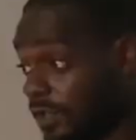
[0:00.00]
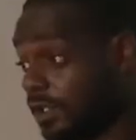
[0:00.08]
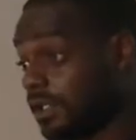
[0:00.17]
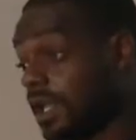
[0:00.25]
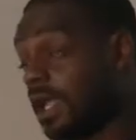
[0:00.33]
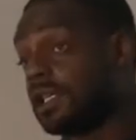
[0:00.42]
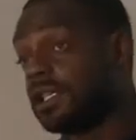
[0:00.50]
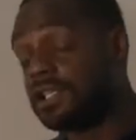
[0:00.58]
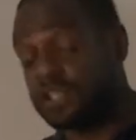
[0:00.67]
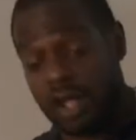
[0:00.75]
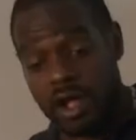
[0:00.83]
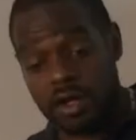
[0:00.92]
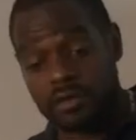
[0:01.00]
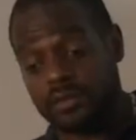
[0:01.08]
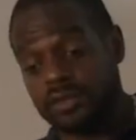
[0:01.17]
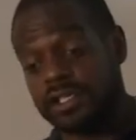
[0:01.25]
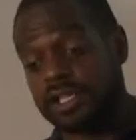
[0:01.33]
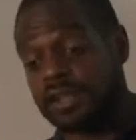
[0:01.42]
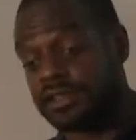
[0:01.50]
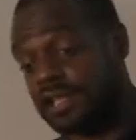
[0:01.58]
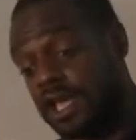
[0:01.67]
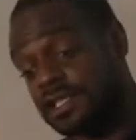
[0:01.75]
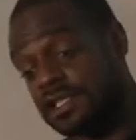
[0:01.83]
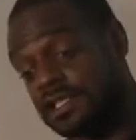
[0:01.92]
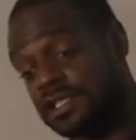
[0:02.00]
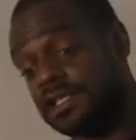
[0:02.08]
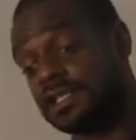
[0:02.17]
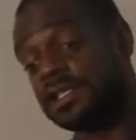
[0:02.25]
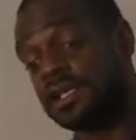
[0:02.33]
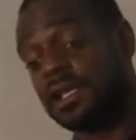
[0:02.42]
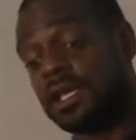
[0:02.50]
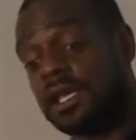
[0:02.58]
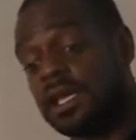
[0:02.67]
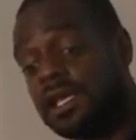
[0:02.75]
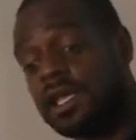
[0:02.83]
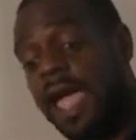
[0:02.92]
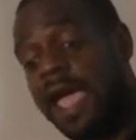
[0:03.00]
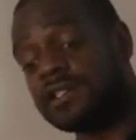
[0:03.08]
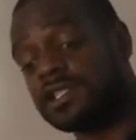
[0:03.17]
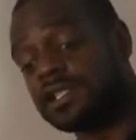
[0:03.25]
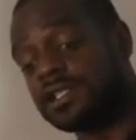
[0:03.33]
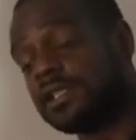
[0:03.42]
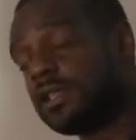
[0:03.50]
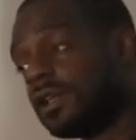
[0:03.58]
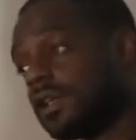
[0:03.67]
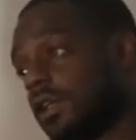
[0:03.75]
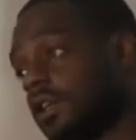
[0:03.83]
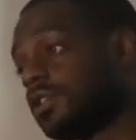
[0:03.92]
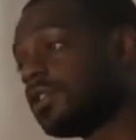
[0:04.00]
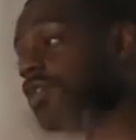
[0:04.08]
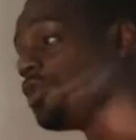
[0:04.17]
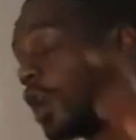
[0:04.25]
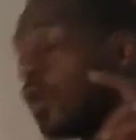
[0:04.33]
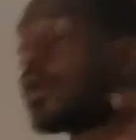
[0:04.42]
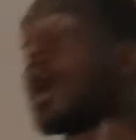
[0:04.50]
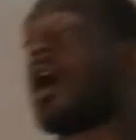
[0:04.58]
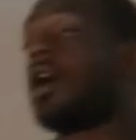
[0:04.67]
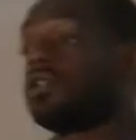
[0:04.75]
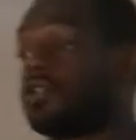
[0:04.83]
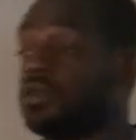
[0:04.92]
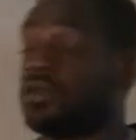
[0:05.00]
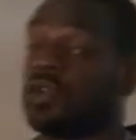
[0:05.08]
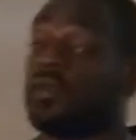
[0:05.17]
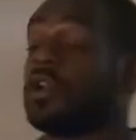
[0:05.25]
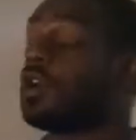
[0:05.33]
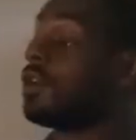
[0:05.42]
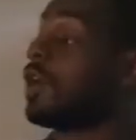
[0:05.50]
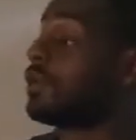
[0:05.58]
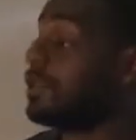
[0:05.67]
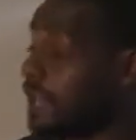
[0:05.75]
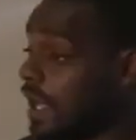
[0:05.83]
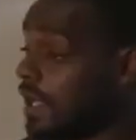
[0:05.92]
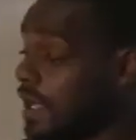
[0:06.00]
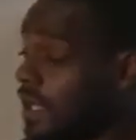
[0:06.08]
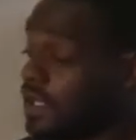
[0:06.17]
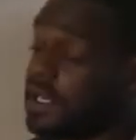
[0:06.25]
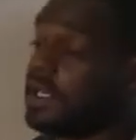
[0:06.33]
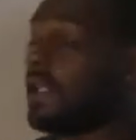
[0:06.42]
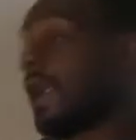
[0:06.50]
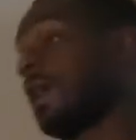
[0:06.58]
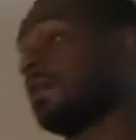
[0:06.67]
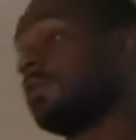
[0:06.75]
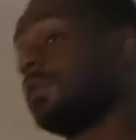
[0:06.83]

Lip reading: Now Esau, who this other nation is, he actually is the so-called Jew. Because we're going to learn today that he came